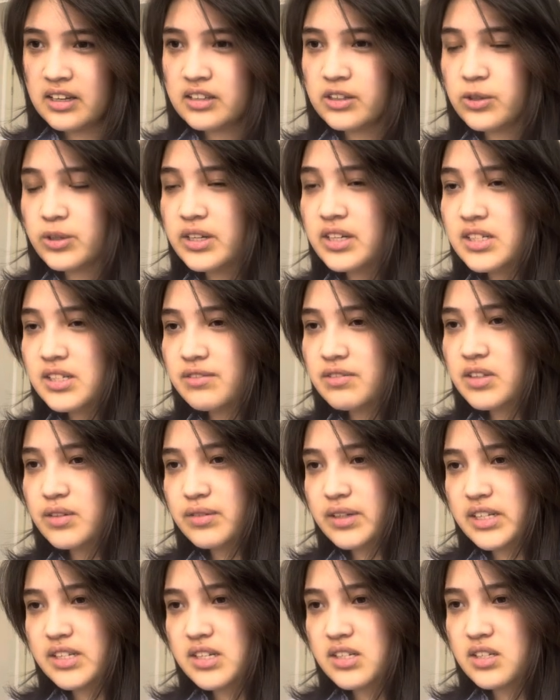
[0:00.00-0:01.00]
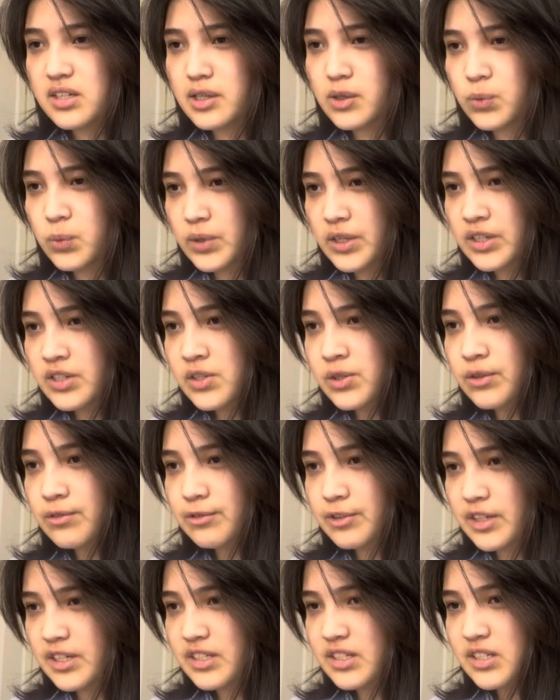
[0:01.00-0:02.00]
Cohesive devices are words or
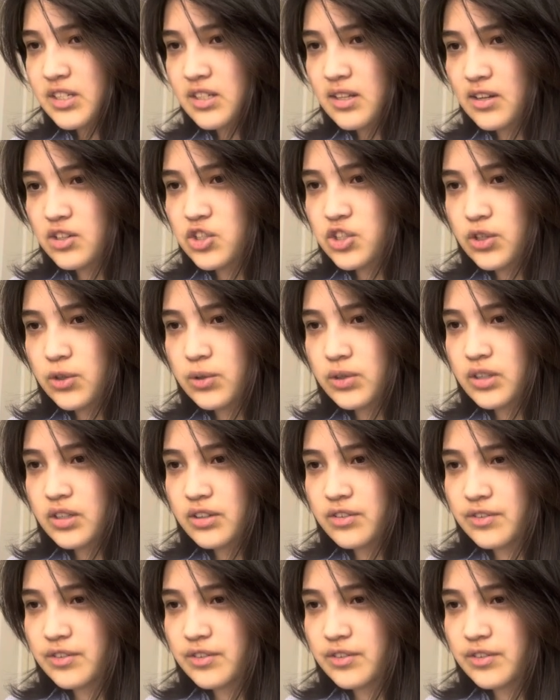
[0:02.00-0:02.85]
phrases that show the